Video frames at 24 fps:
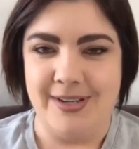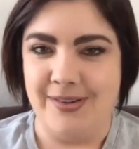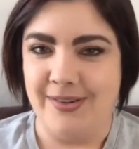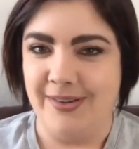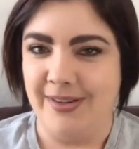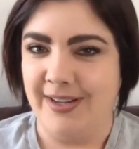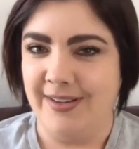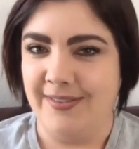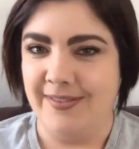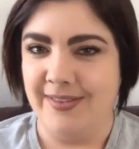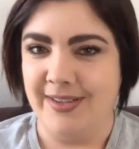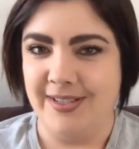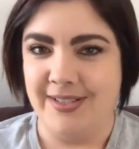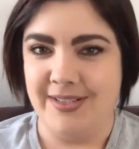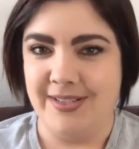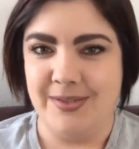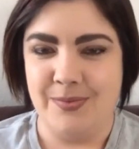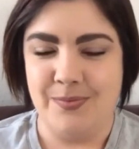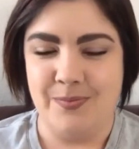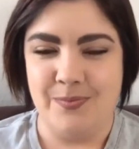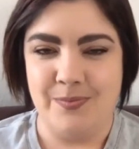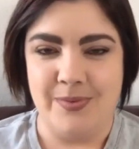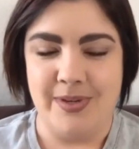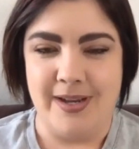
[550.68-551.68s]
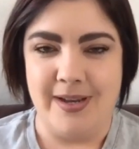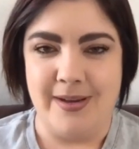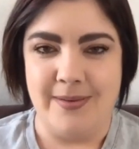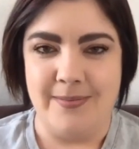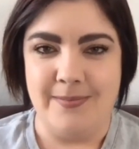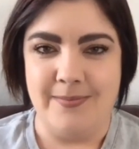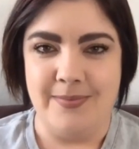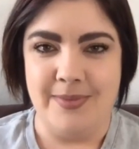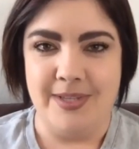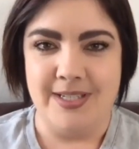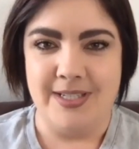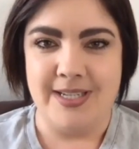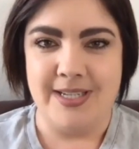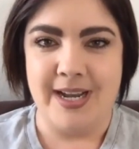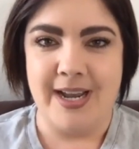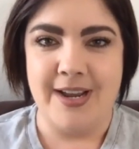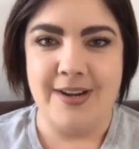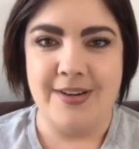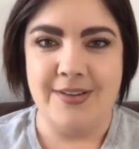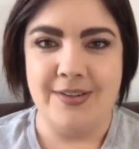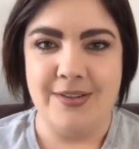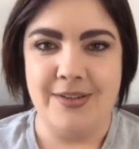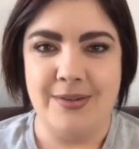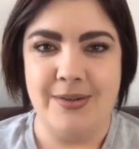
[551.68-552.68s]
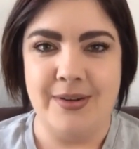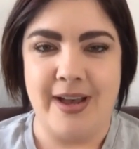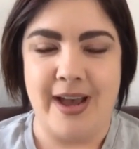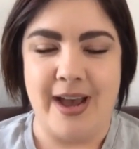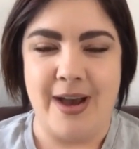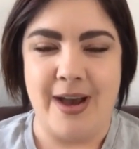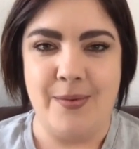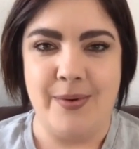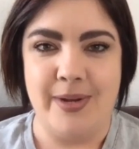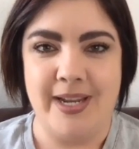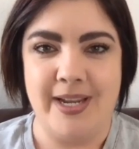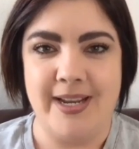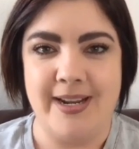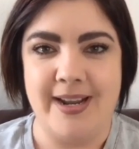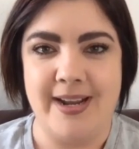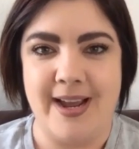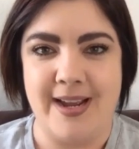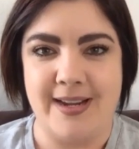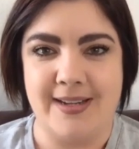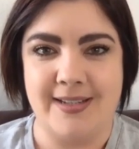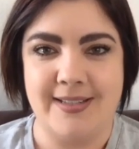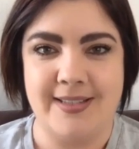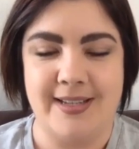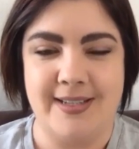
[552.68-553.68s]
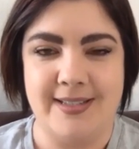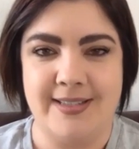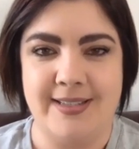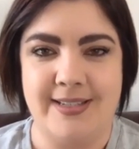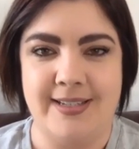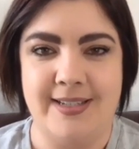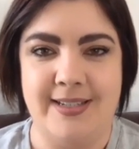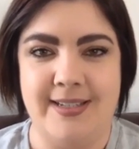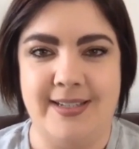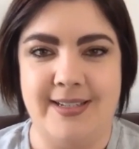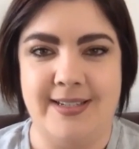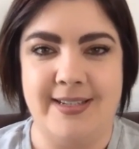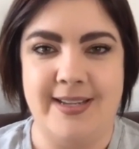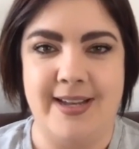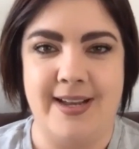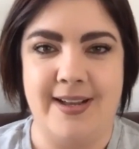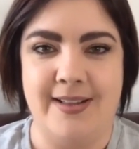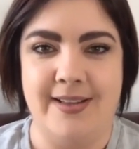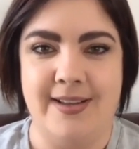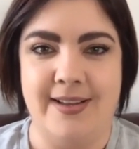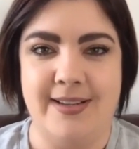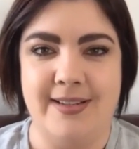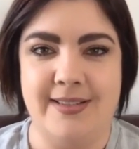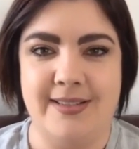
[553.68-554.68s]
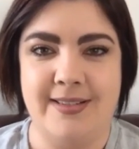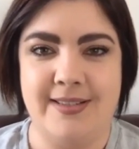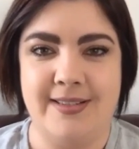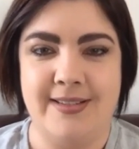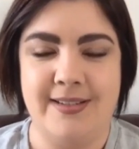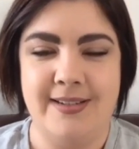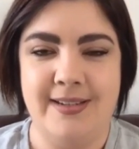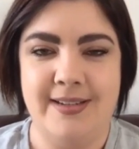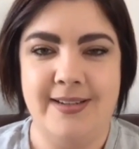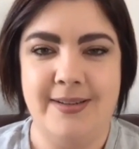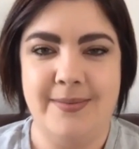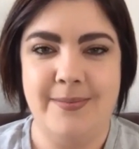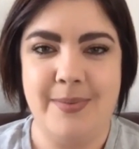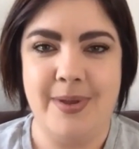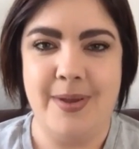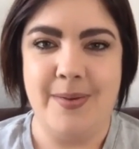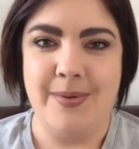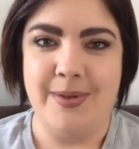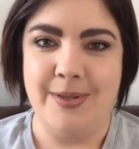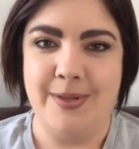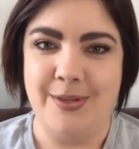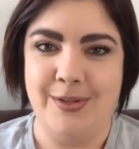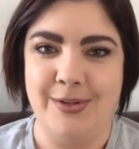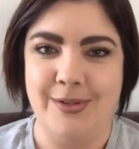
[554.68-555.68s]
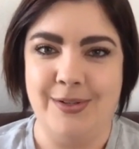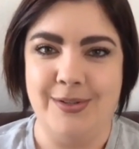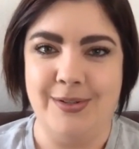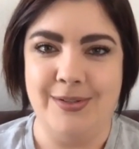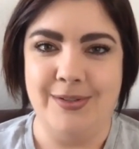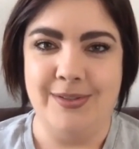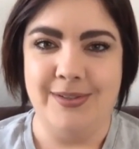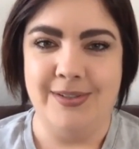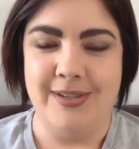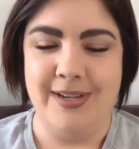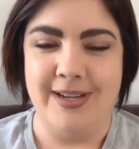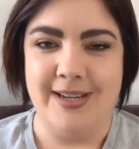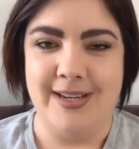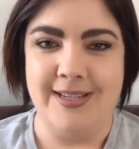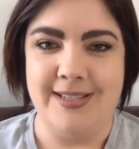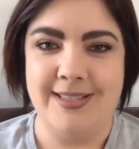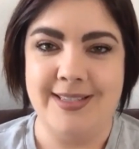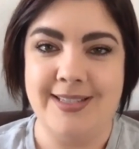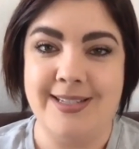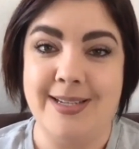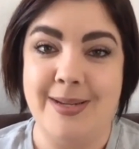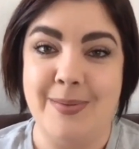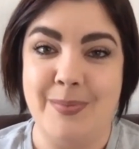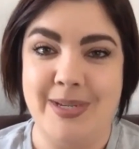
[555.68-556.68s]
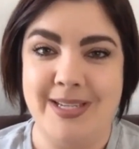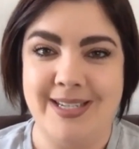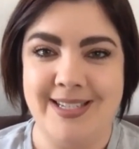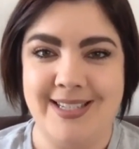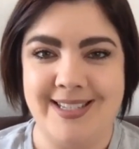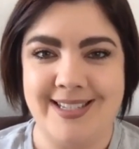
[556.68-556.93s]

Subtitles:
give us the title, how we can access it, and tell us maybe a little snippet.